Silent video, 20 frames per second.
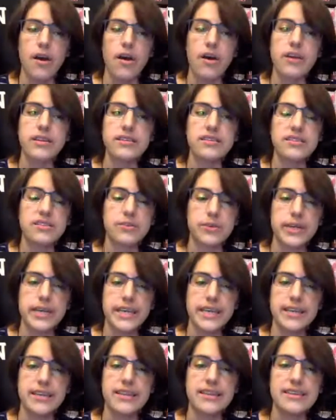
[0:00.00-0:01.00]
On
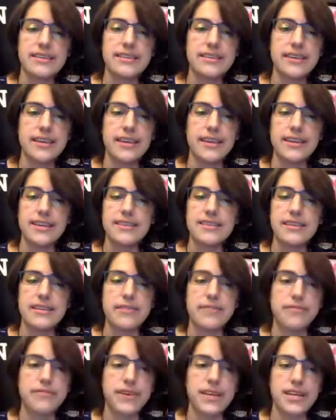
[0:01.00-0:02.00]
screen, the scene
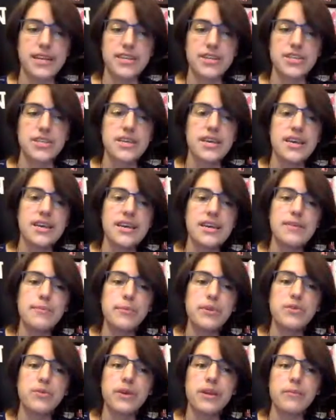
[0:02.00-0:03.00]
isn't finished.
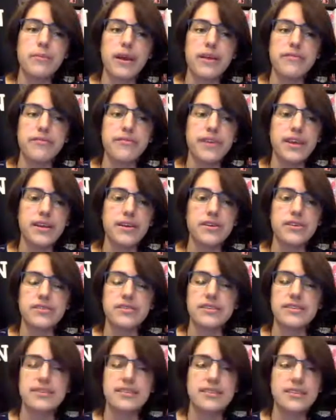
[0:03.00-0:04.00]
In between my
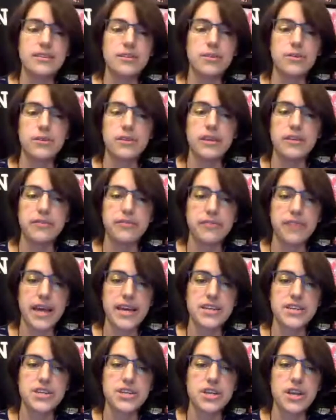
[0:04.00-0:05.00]
fingers is still only
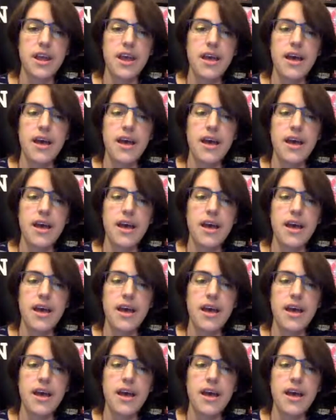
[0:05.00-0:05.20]
flesh.